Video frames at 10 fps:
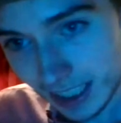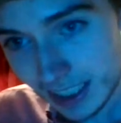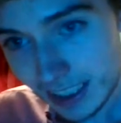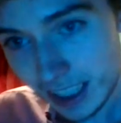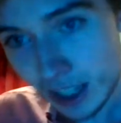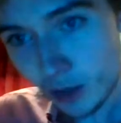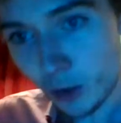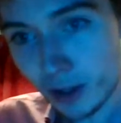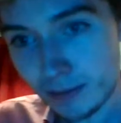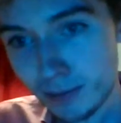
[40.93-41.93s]

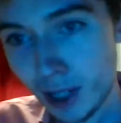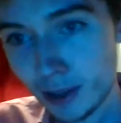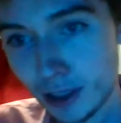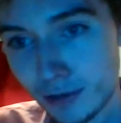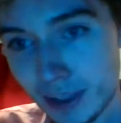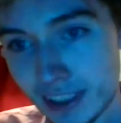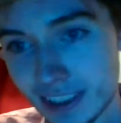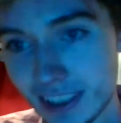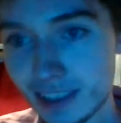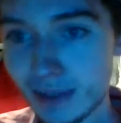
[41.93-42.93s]
Hello, Mario
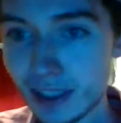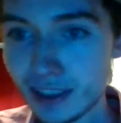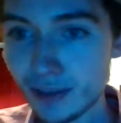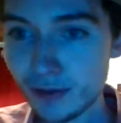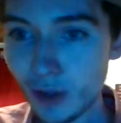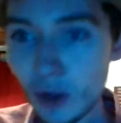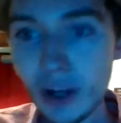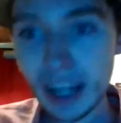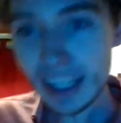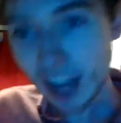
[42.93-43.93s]
Fanatic
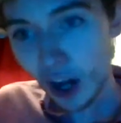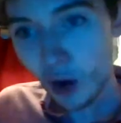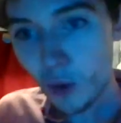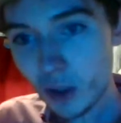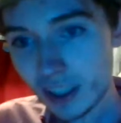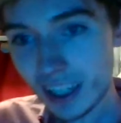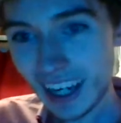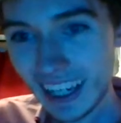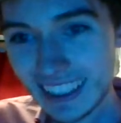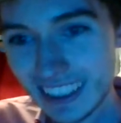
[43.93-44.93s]
2004. Hello.
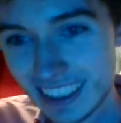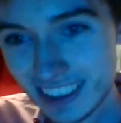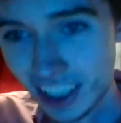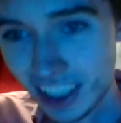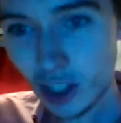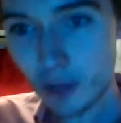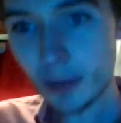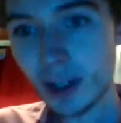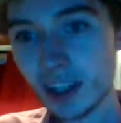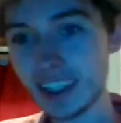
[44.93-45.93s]
And
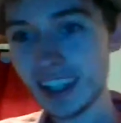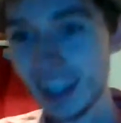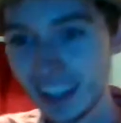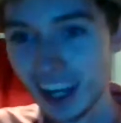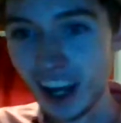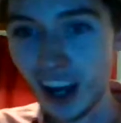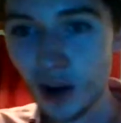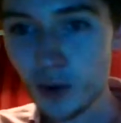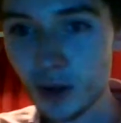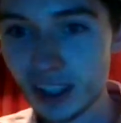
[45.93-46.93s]
Dino Bird.
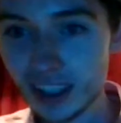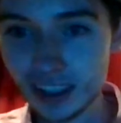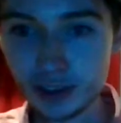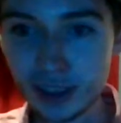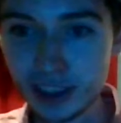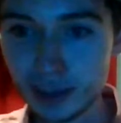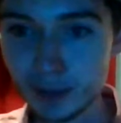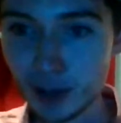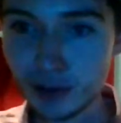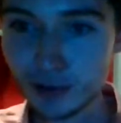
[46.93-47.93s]
Hello. The Train
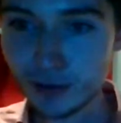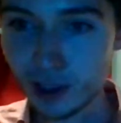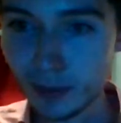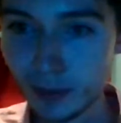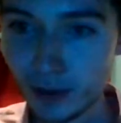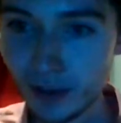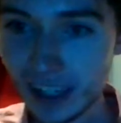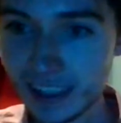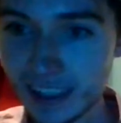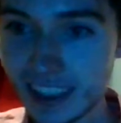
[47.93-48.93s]
Spotter and Football
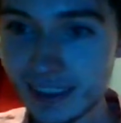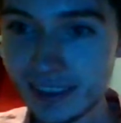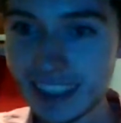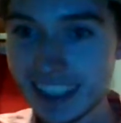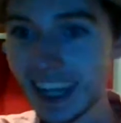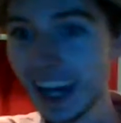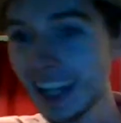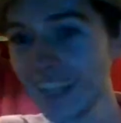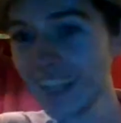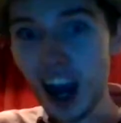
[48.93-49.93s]
Fan DVD.
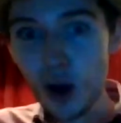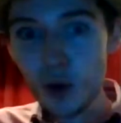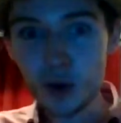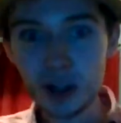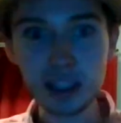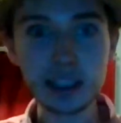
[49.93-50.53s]
Hello.